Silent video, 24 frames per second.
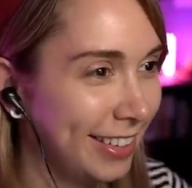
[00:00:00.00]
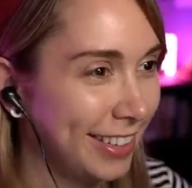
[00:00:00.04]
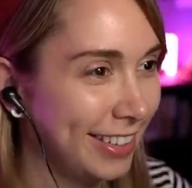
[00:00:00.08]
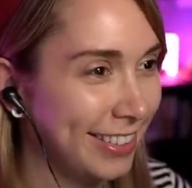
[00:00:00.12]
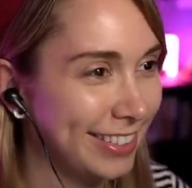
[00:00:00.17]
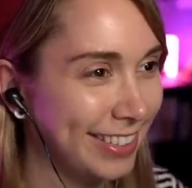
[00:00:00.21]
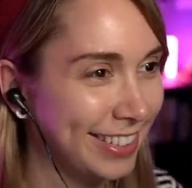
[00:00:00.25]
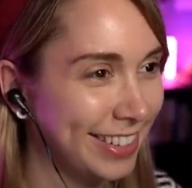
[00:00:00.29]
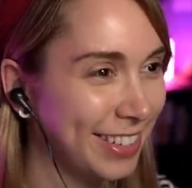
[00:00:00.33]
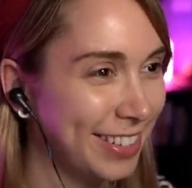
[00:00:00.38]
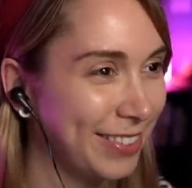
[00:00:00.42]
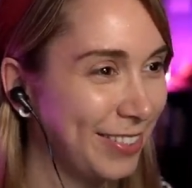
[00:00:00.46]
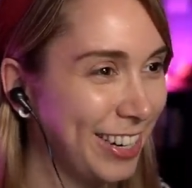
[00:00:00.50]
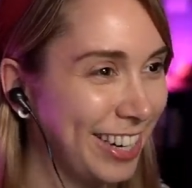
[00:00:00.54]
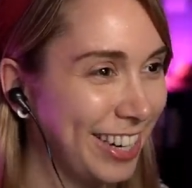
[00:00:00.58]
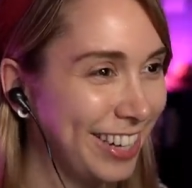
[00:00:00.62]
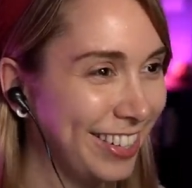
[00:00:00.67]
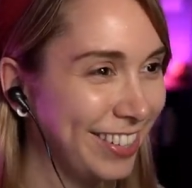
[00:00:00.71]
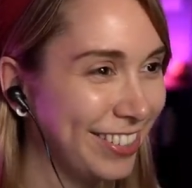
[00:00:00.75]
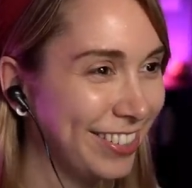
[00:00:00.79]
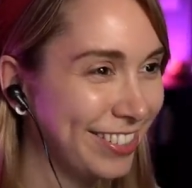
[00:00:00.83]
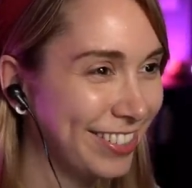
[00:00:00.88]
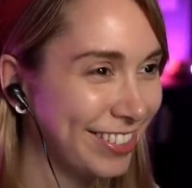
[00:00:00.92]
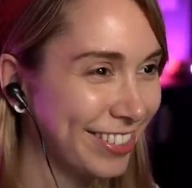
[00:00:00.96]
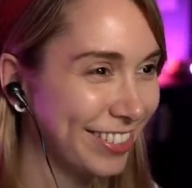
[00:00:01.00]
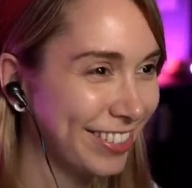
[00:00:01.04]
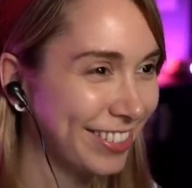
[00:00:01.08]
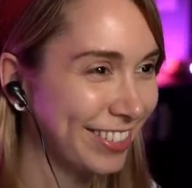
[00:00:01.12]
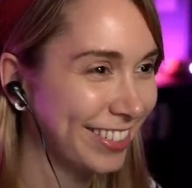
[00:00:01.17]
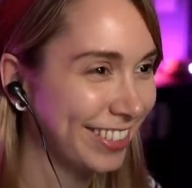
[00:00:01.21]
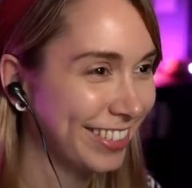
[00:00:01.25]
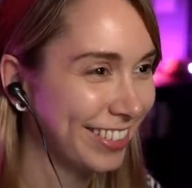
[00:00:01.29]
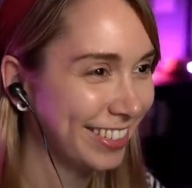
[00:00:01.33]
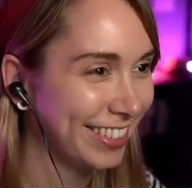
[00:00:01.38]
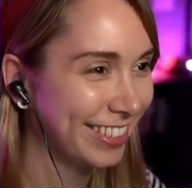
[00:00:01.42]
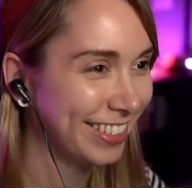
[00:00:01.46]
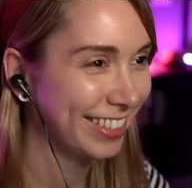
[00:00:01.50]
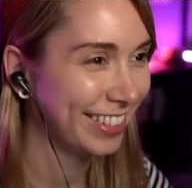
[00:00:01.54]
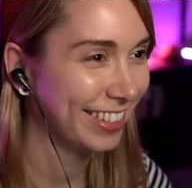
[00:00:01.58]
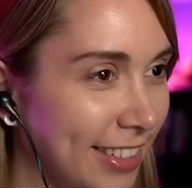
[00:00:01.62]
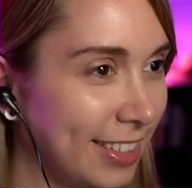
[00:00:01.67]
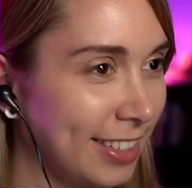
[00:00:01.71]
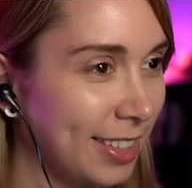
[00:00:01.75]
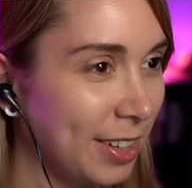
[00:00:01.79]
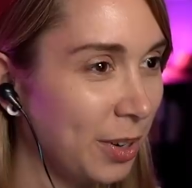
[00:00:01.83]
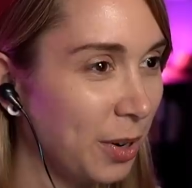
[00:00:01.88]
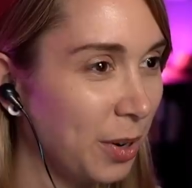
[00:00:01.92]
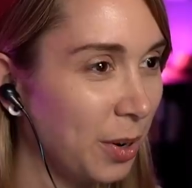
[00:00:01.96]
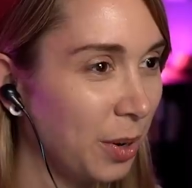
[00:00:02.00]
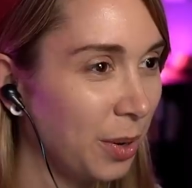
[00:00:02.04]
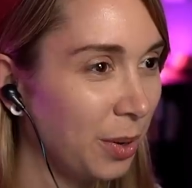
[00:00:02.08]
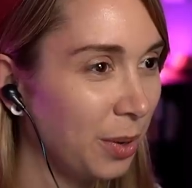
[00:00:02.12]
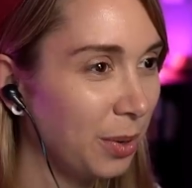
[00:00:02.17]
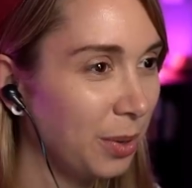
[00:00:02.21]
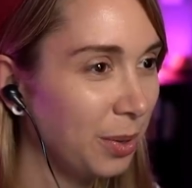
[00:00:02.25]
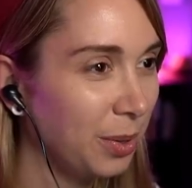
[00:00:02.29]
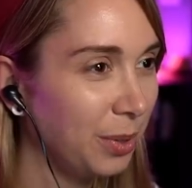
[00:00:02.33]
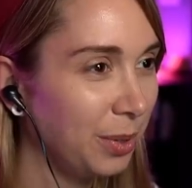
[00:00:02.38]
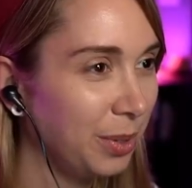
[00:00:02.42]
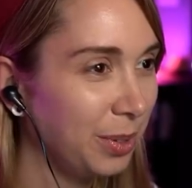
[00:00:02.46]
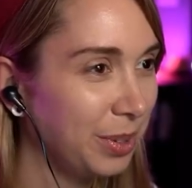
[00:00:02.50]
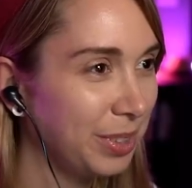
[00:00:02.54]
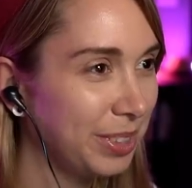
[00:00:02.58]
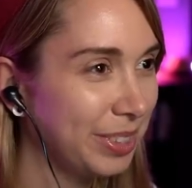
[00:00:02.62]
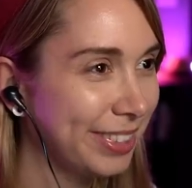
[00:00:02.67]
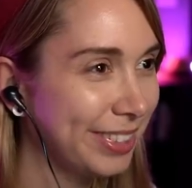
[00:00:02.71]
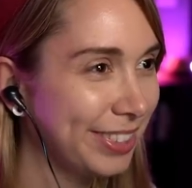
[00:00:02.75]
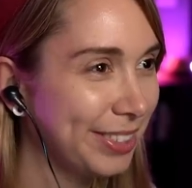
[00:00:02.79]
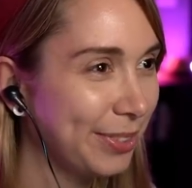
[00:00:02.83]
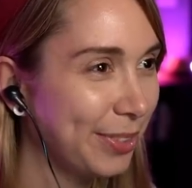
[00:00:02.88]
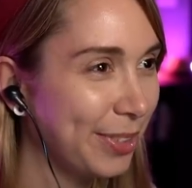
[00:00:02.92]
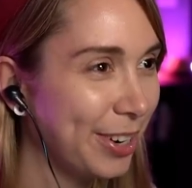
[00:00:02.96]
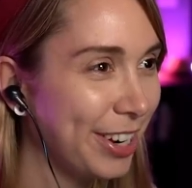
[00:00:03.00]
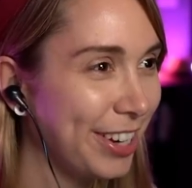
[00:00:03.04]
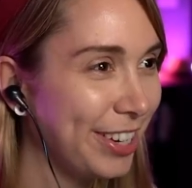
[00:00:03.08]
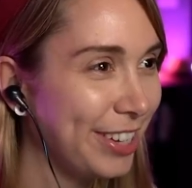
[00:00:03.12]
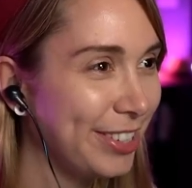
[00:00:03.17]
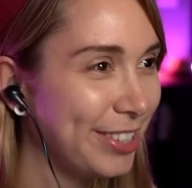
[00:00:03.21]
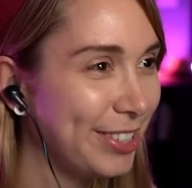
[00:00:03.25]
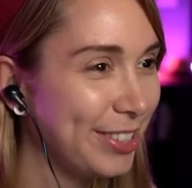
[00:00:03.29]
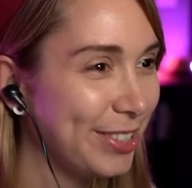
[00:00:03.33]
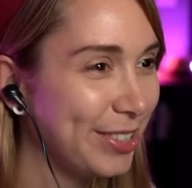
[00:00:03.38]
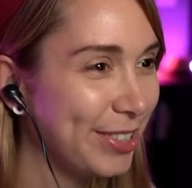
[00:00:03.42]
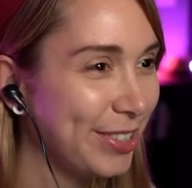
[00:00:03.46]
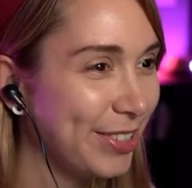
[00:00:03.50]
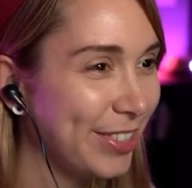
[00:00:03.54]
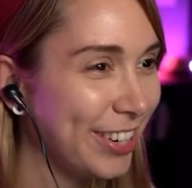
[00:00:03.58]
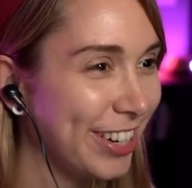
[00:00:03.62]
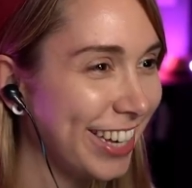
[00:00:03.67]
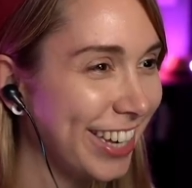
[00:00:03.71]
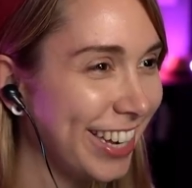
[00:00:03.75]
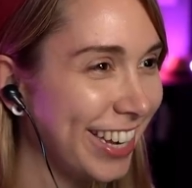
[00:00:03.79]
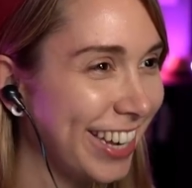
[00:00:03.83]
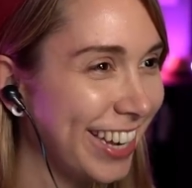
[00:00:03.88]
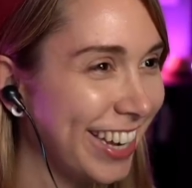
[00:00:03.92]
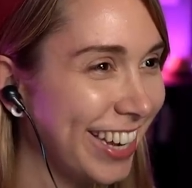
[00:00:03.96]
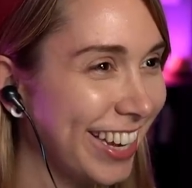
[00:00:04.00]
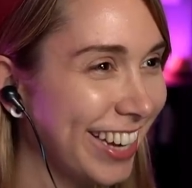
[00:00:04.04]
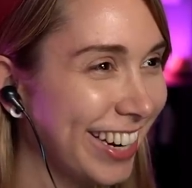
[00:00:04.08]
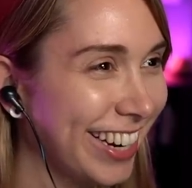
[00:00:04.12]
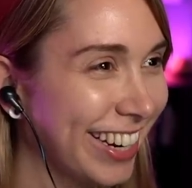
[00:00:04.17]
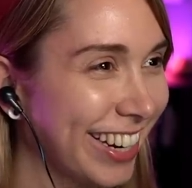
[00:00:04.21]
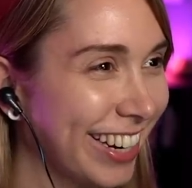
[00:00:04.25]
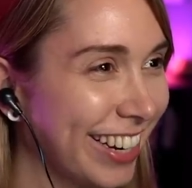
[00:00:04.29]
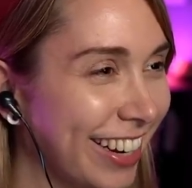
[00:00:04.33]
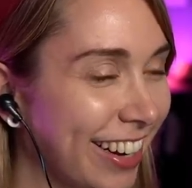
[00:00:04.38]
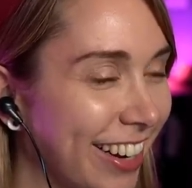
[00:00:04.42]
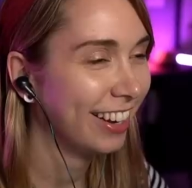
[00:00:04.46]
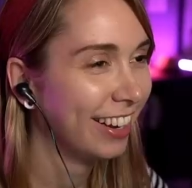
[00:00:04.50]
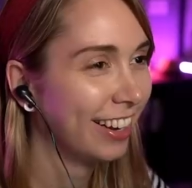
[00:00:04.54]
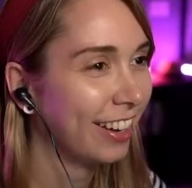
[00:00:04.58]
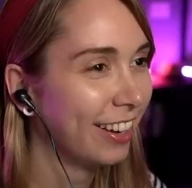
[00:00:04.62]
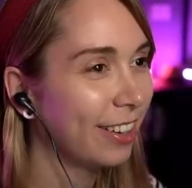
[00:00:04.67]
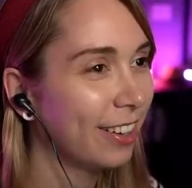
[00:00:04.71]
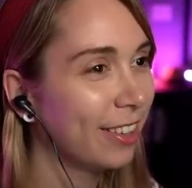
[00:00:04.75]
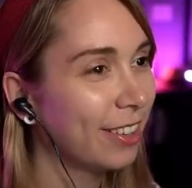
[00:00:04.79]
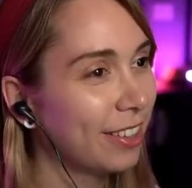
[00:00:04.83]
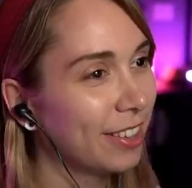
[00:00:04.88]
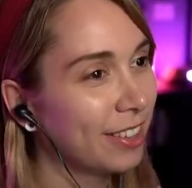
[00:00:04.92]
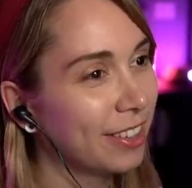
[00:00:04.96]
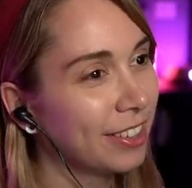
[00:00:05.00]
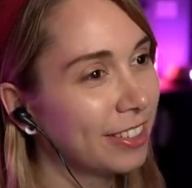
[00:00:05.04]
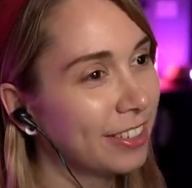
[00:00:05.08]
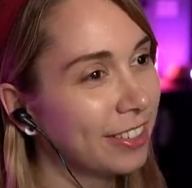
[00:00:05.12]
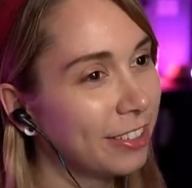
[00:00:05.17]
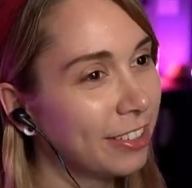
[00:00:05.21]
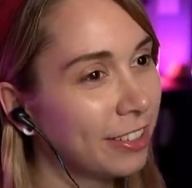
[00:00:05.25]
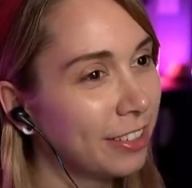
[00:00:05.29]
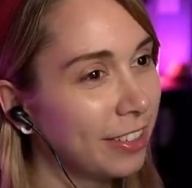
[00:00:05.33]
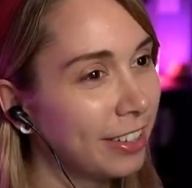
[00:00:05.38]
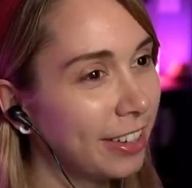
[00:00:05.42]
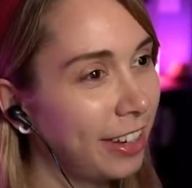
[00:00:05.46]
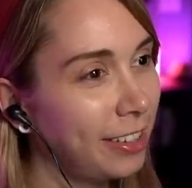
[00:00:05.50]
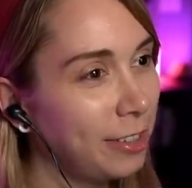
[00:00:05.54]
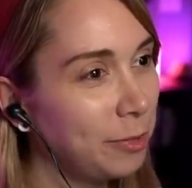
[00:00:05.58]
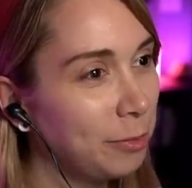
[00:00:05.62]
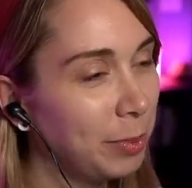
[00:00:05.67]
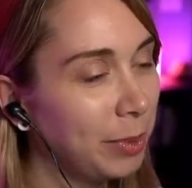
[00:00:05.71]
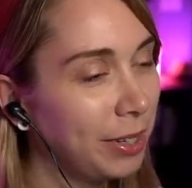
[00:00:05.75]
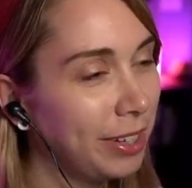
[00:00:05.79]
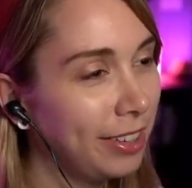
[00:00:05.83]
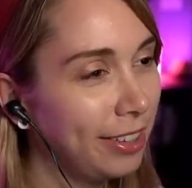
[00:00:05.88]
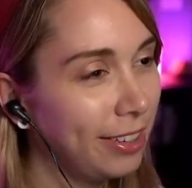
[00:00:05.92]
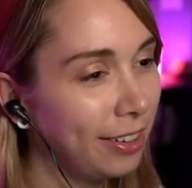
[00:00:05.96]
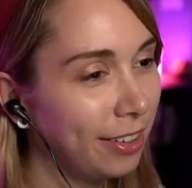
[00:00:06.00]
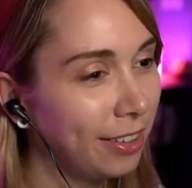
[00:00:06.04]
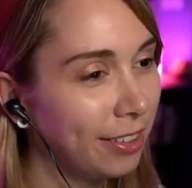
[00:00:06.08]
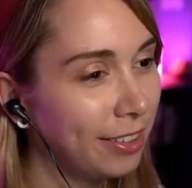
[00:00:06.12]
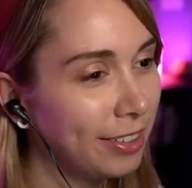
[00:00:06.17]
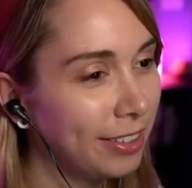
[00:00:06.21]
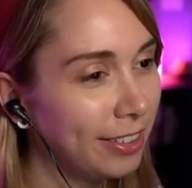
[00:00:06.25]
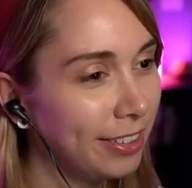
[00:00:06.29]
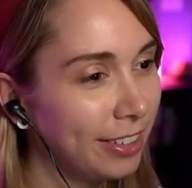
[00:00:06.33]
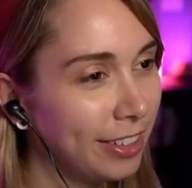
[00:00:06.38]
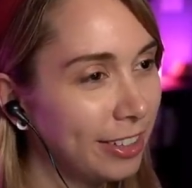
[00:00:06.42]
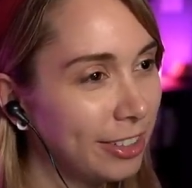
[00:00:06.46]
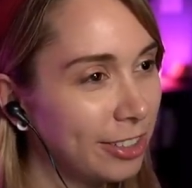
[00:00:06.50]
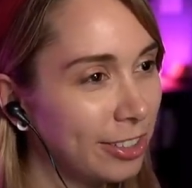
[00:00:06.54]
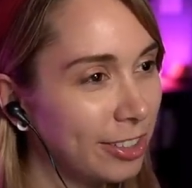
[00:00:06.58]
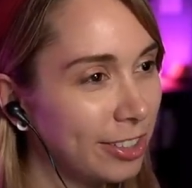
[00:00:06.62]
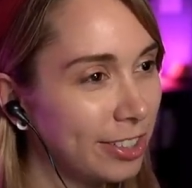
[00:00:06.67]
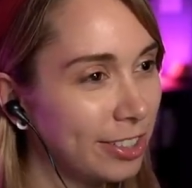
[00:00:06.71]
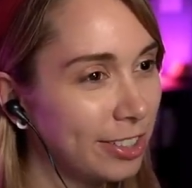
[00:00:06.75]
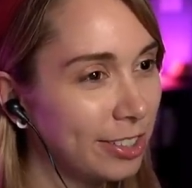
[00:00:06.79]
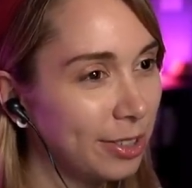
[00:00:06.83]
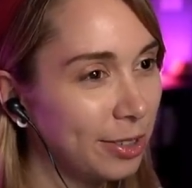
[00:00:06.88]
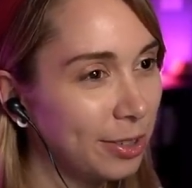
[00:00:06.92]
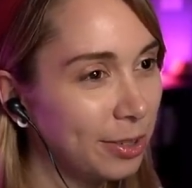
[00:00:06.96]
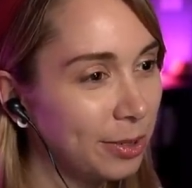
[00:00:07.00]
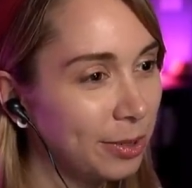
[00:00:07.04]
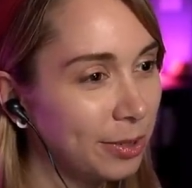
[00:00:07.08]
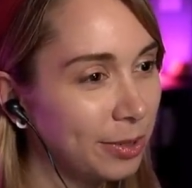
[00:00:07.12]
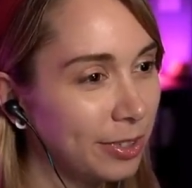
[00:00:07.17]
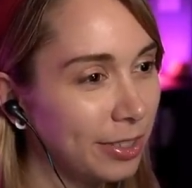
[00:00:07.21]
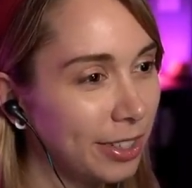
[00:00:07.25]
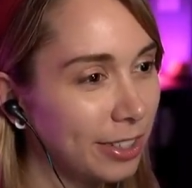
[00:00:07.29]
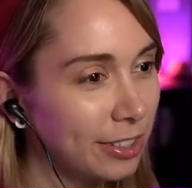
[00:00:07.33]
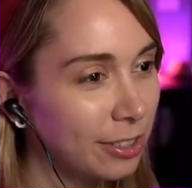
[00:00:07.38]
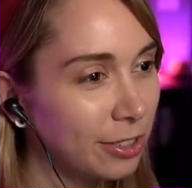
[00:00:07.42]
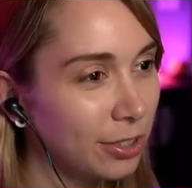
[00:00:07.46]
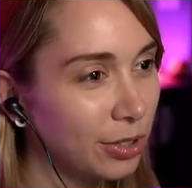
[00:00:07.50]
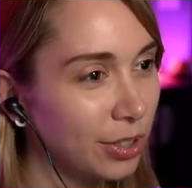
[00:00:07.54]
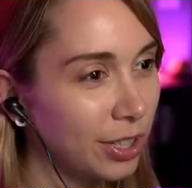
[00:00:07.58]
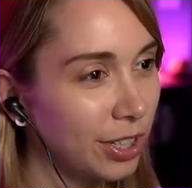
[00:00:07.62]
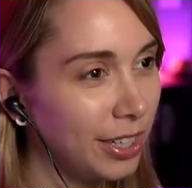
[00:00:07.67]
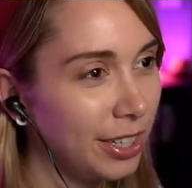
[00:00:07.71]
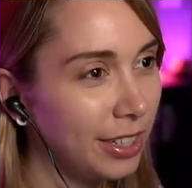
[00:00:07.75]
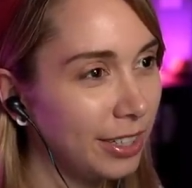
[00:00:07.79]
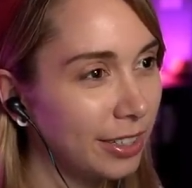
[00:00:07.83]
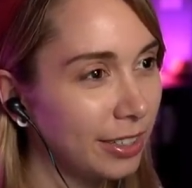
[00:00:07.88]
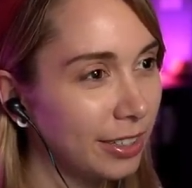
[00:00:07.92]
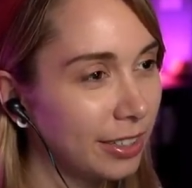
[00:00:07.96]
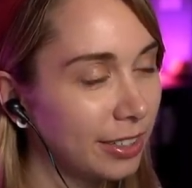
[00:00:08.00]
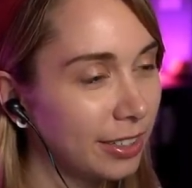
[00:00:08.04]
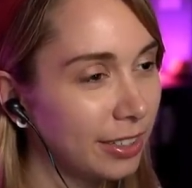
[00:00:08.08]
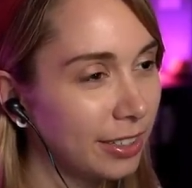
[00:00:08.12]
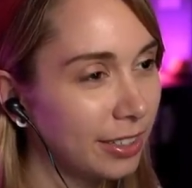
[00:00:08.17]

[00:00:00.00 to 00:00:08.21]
Is he gonna make a U-turn? It's cold! What are you doing? oh, nice big yard, lots of snow. That's great.